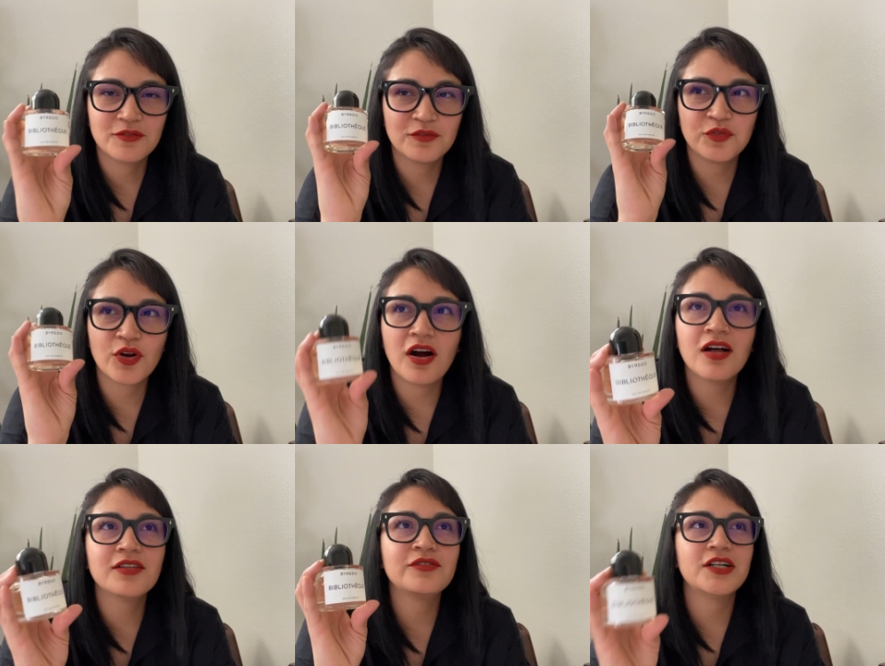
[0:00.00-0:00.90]
for
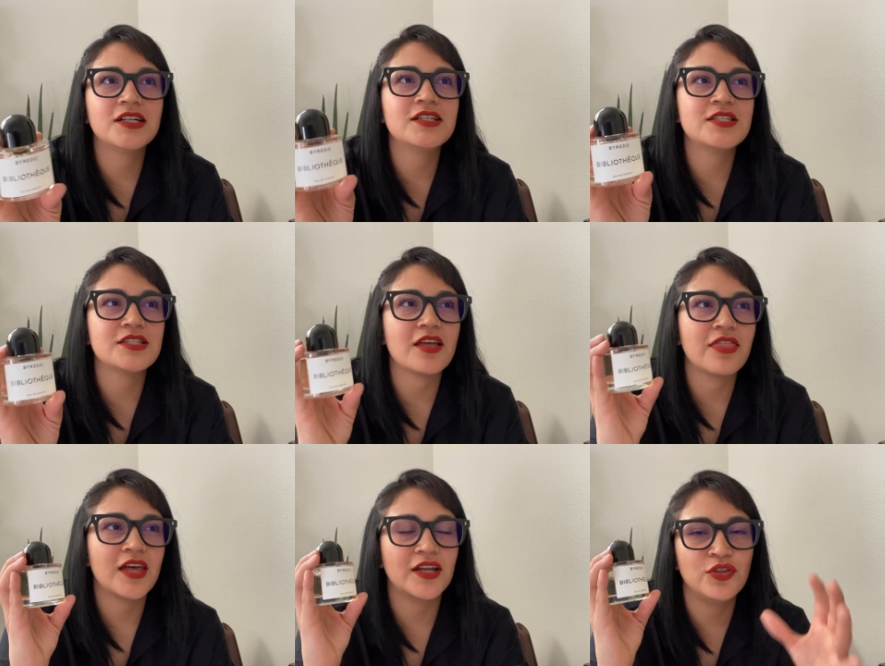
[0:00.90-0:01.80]
all of us
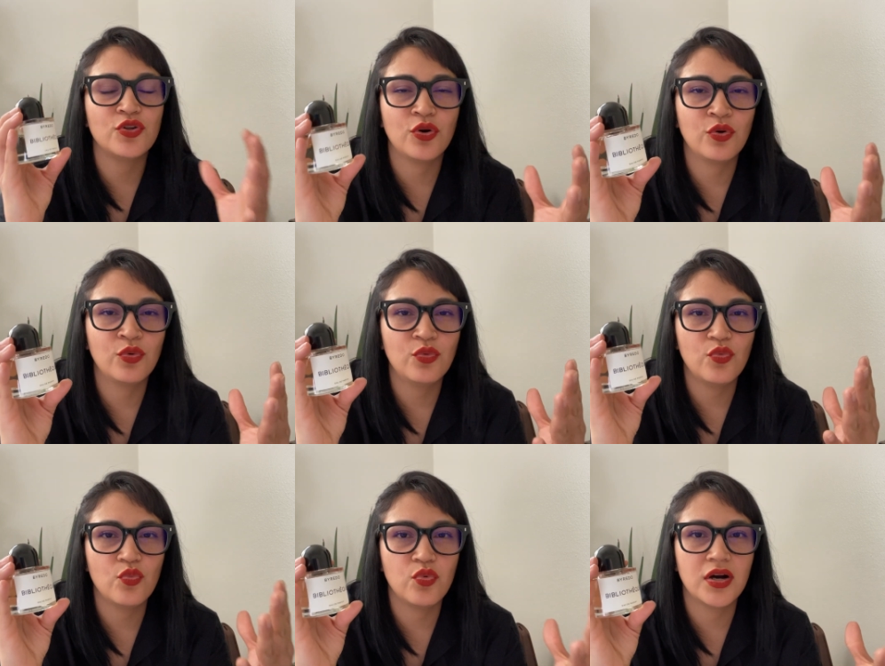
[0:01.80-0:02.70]
that
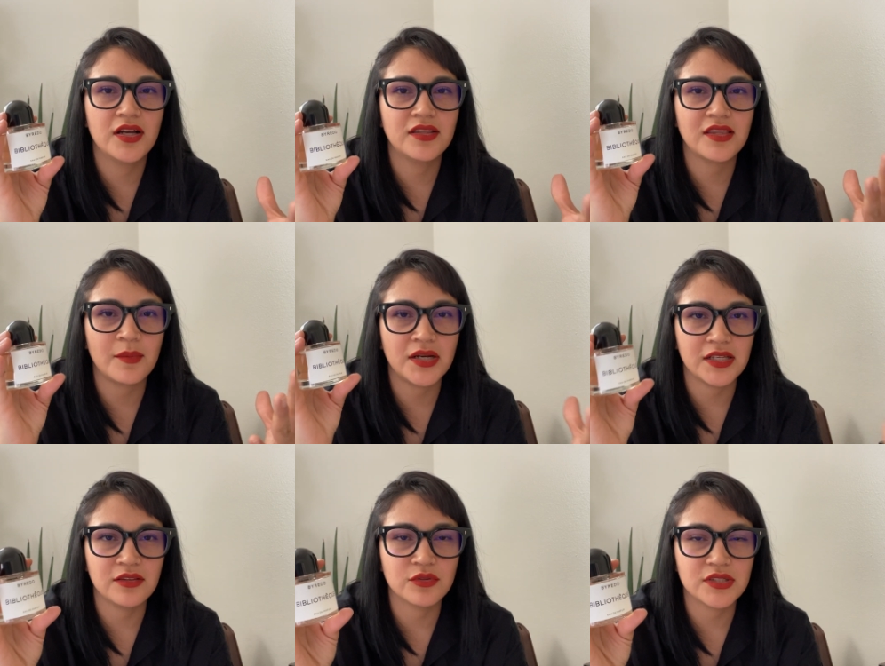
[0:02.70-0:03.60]
know what
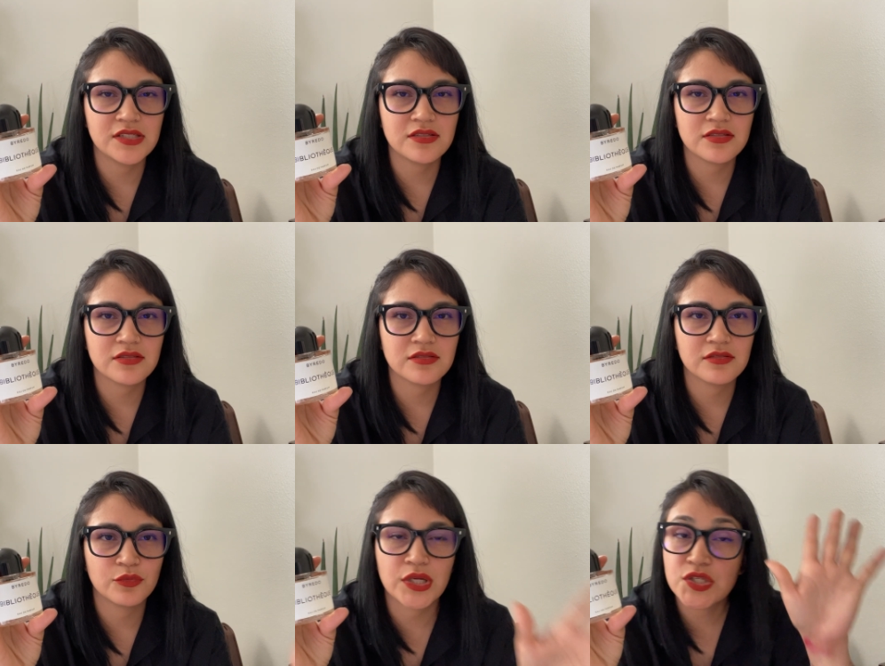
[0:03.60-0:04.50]
tamarindo is,
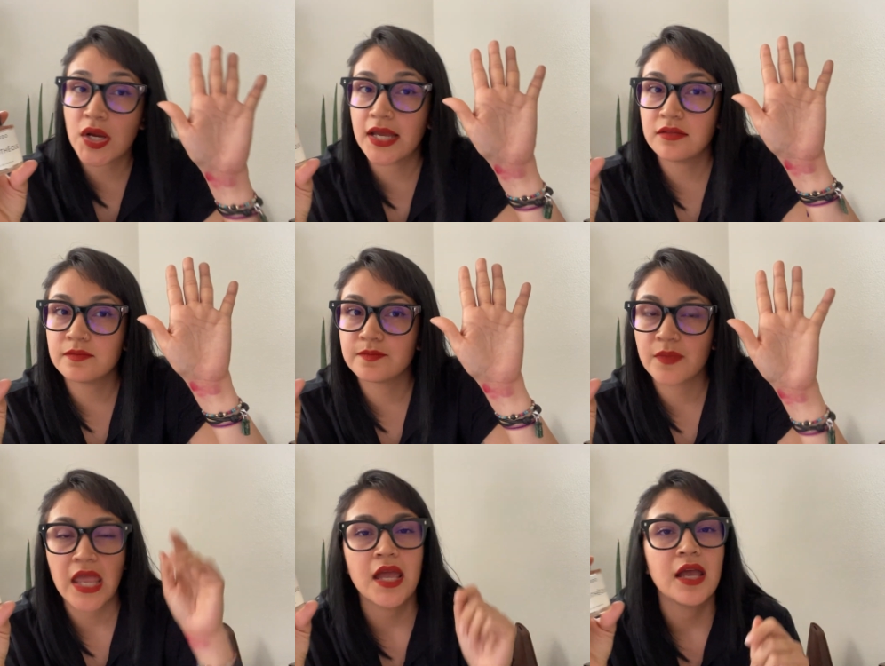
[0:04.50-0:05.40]
raise your hand.
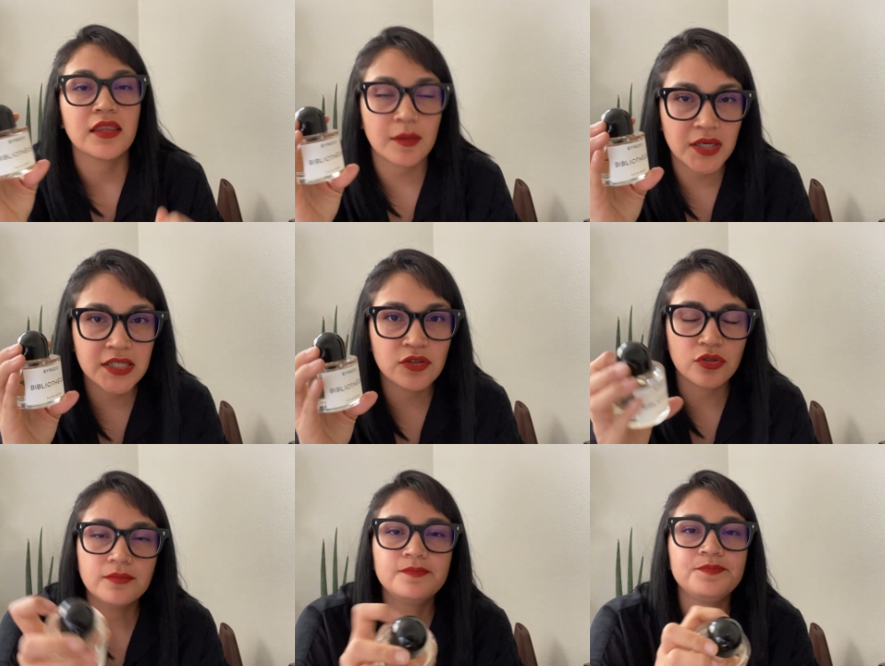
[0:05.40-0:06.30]

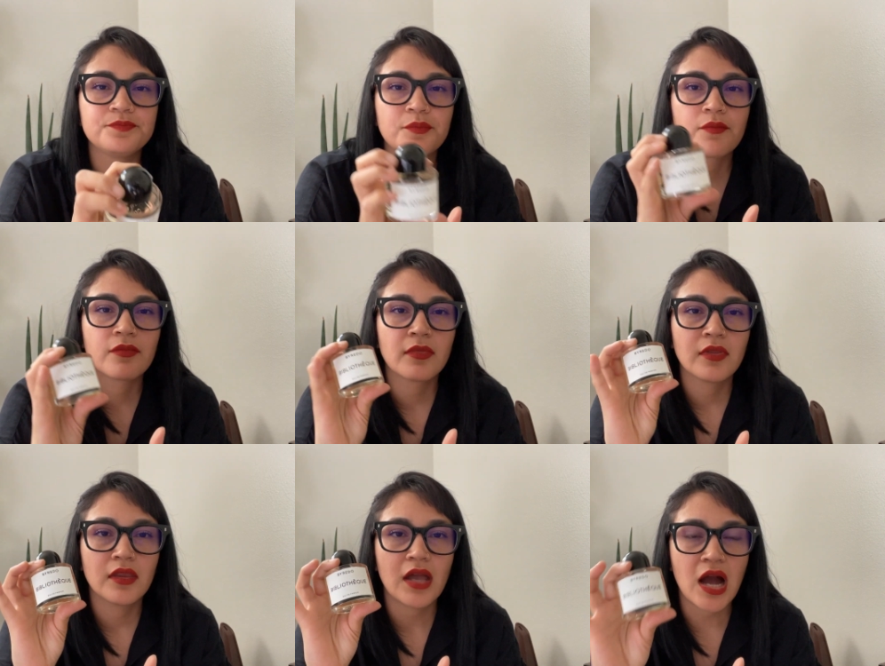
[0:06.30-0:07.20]
Tamarindo.
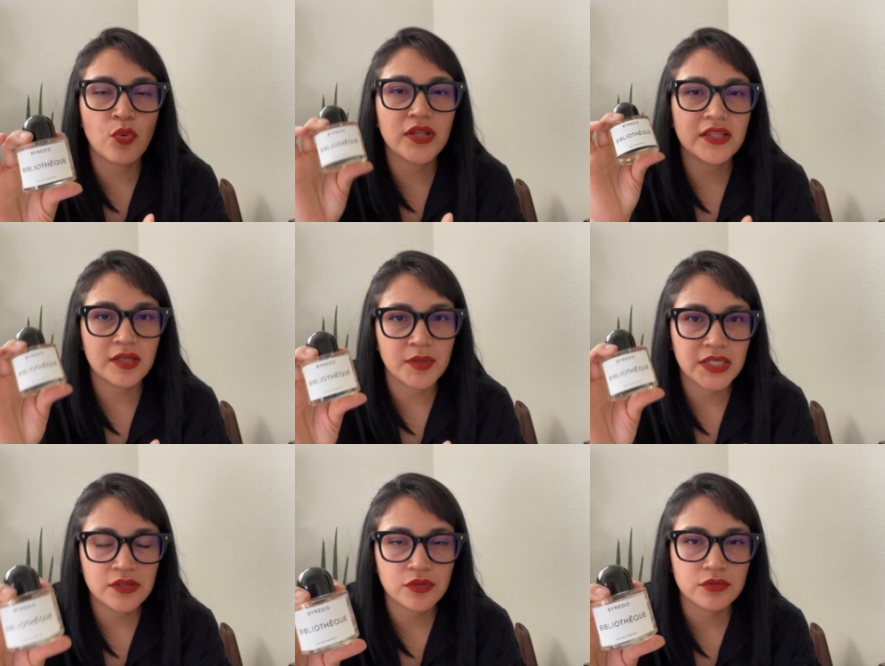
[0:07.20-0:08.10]
Agua de
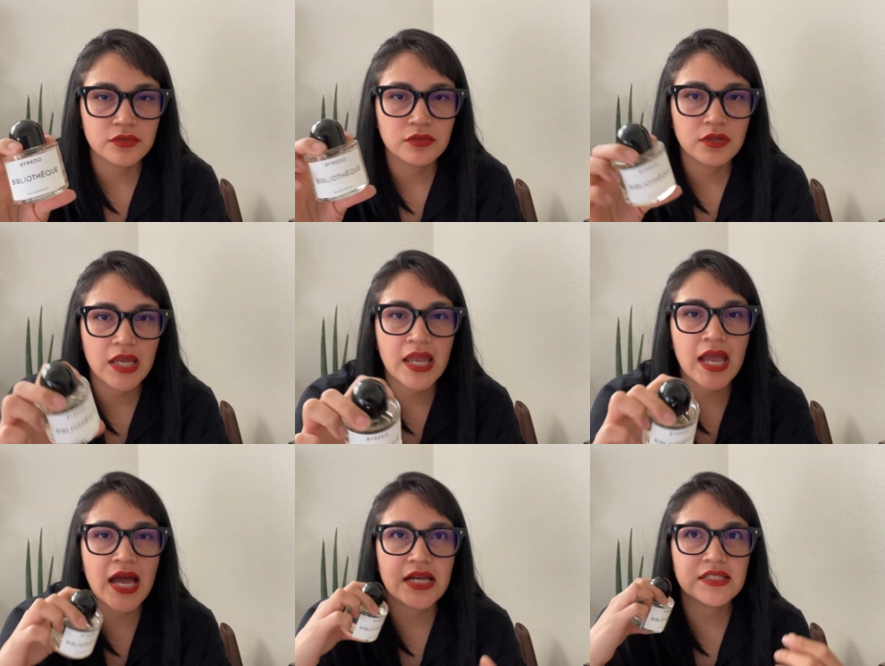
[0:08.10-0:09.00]
tamarindo. It
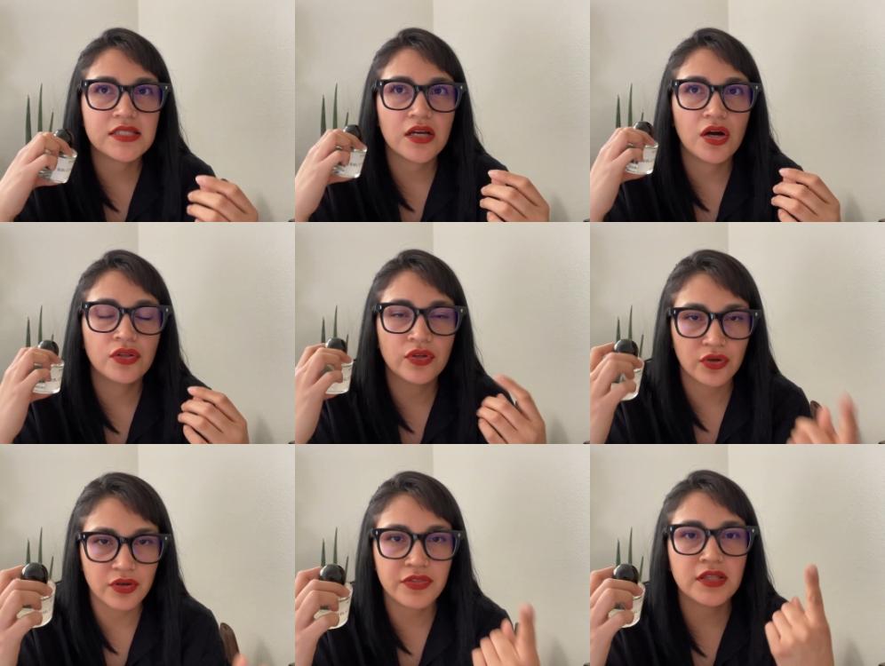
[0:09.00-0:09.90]
has an
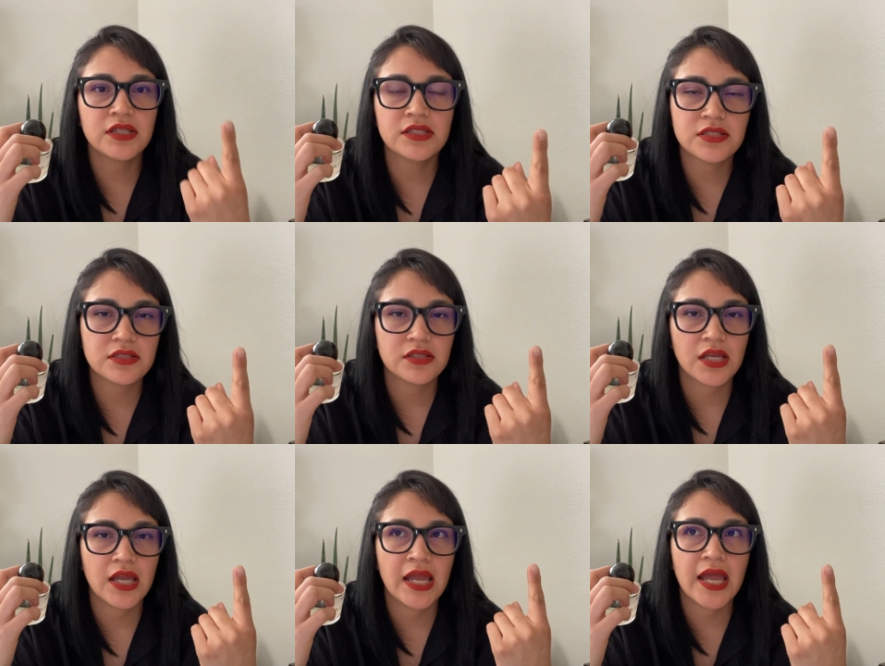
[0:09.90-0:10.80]
earthiness,
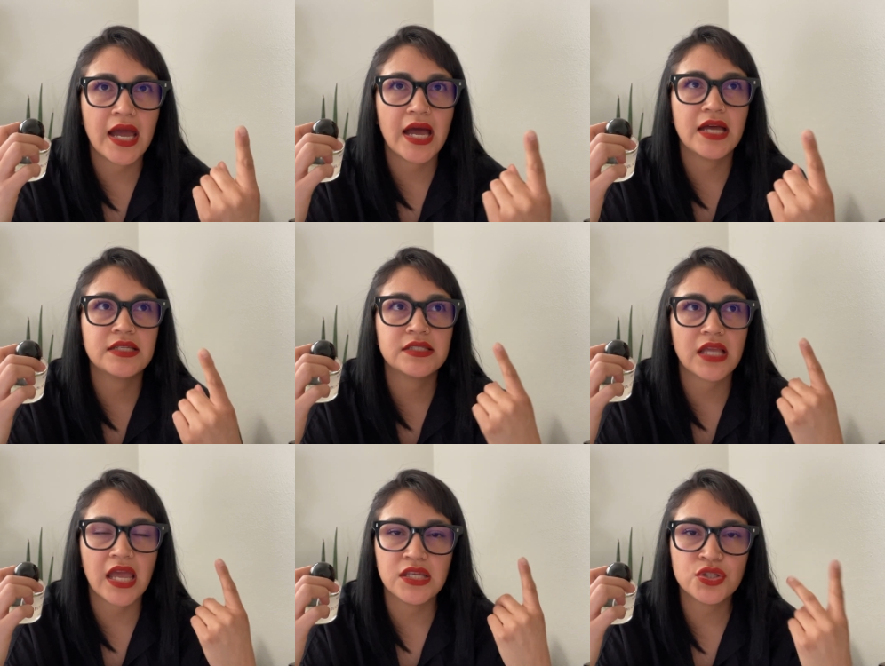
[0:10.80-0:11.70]
it has
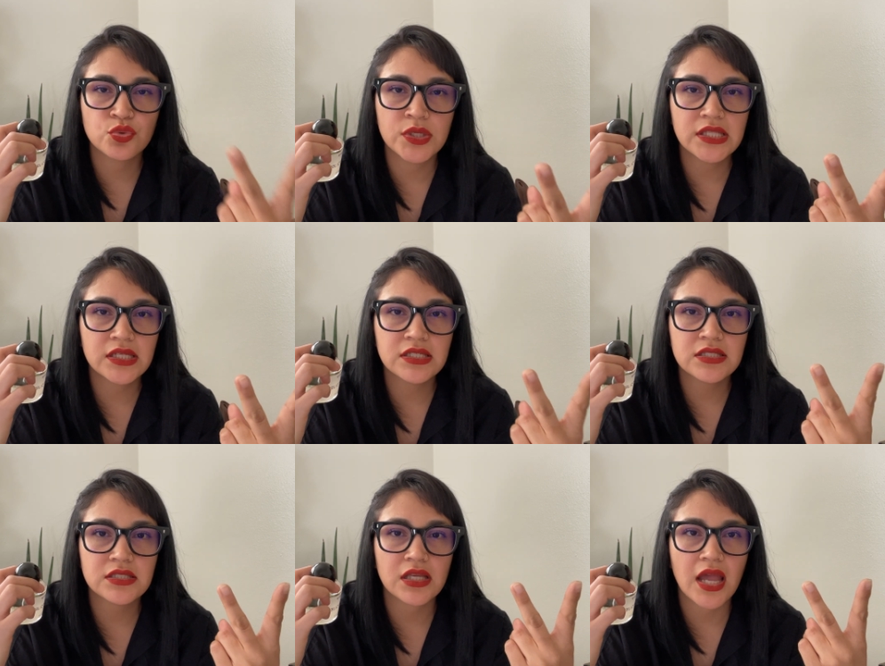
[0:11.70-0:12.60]
a
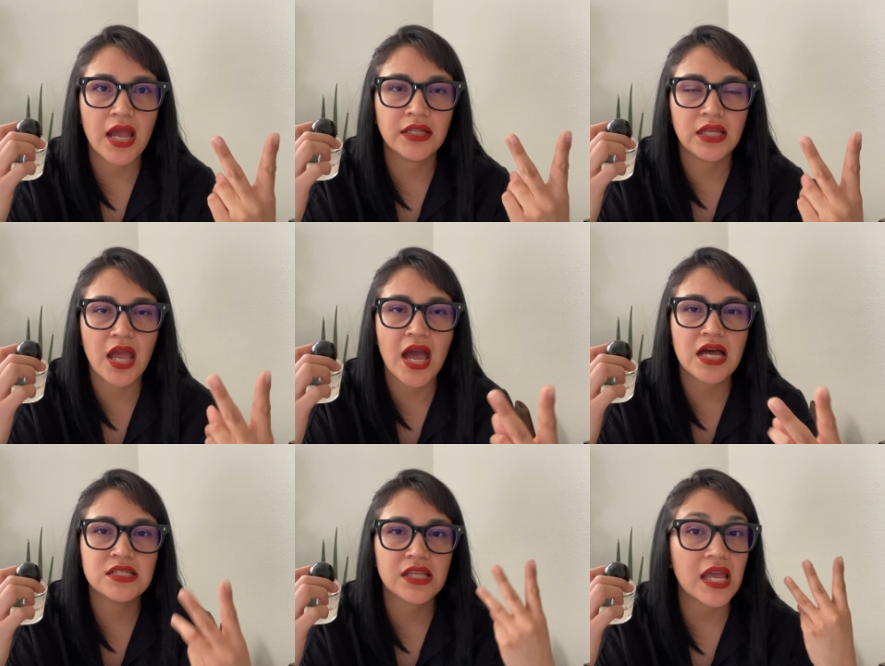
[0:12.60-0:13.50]
sweetness, and it
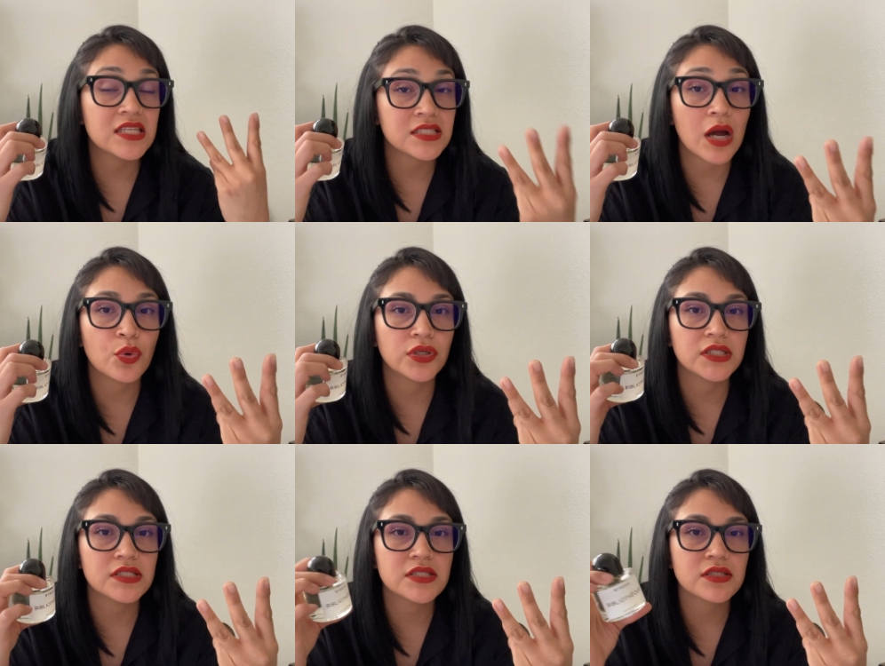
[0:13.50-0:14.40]
has a
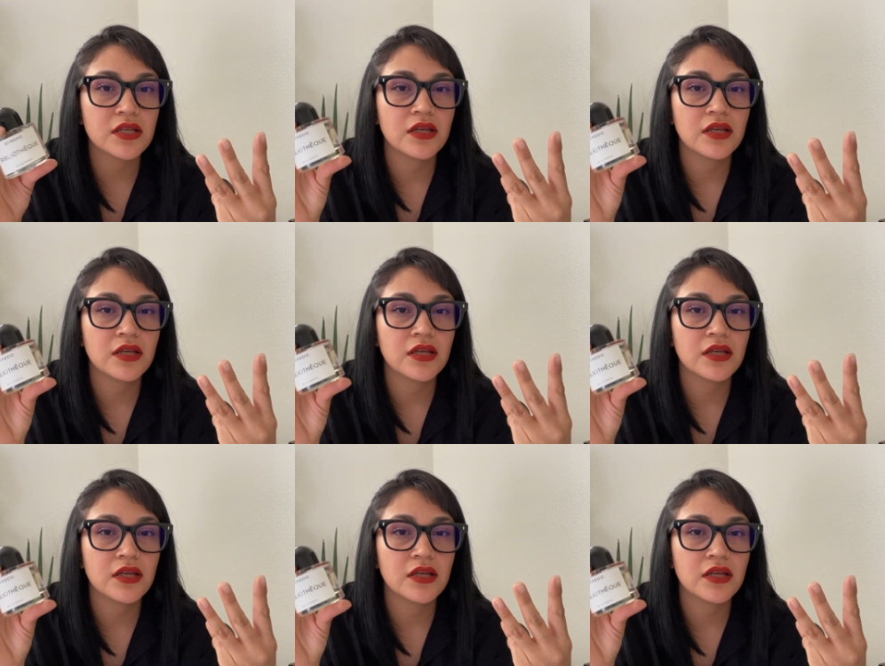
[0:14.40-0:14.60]
sourness.